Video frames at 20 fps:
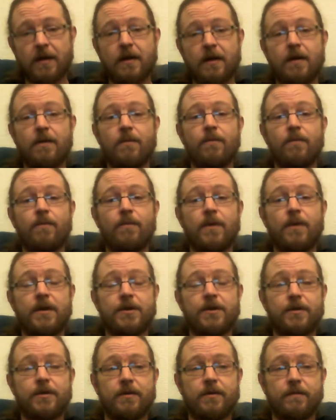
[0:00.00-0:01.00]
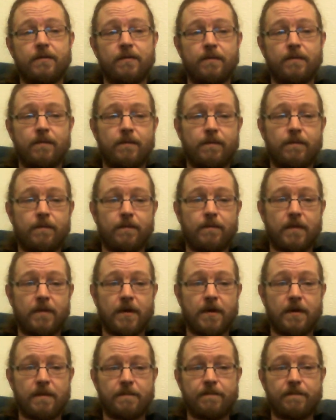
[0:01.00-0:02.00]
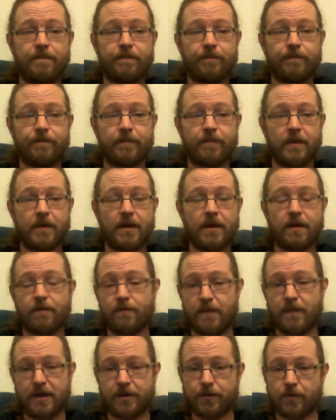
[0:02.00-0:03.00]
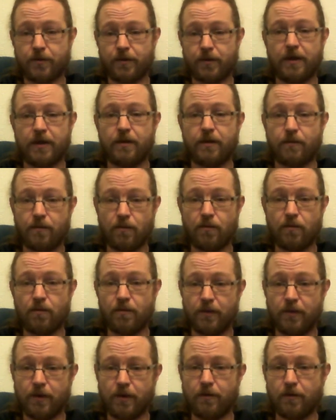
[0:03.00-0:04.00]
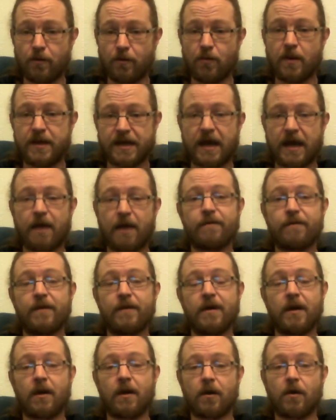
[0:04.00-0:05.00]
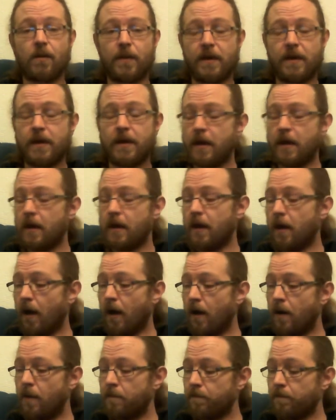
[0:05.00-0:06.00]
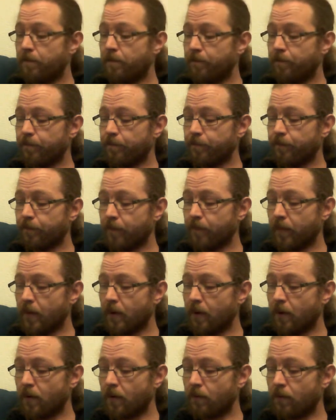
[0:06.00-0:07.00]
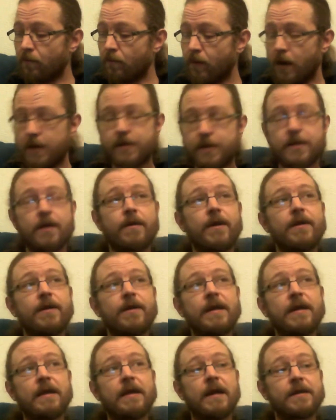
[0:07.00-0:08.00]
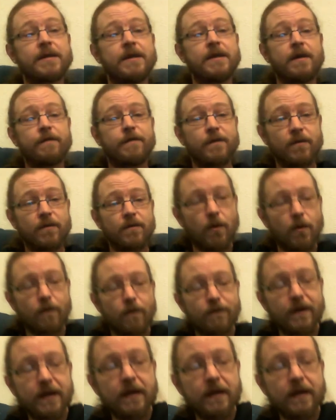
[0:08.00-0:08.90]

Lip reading: which will make sure that you always have a copy. Right, so I think that's enough of the waffling.